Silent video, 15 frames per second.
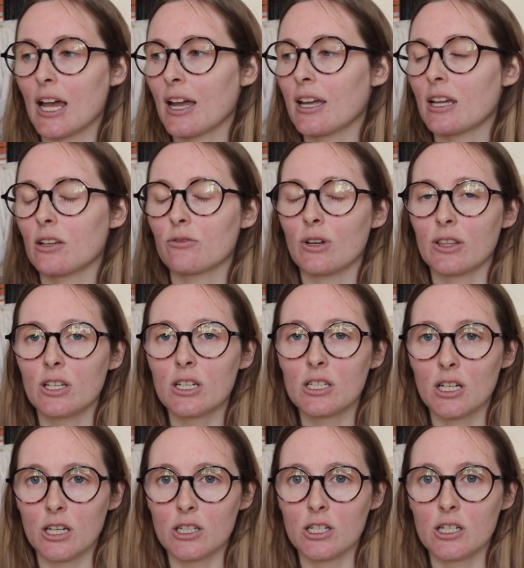I read the
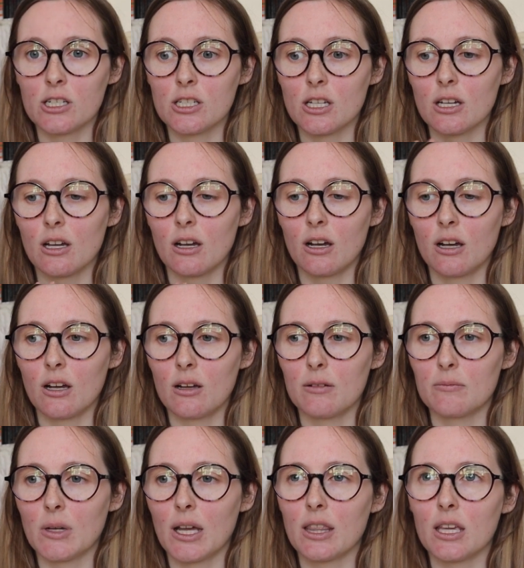Conductors
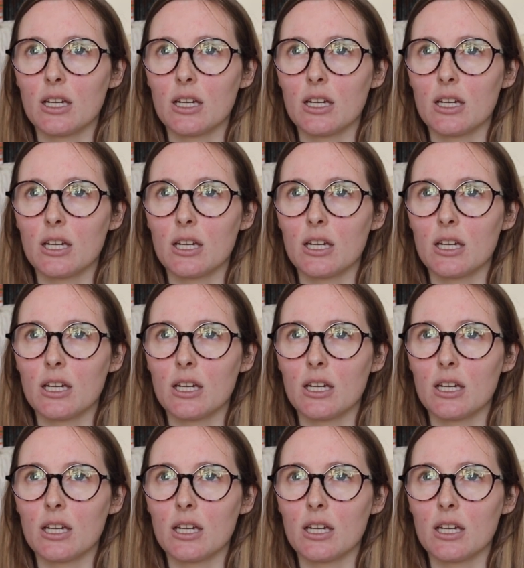I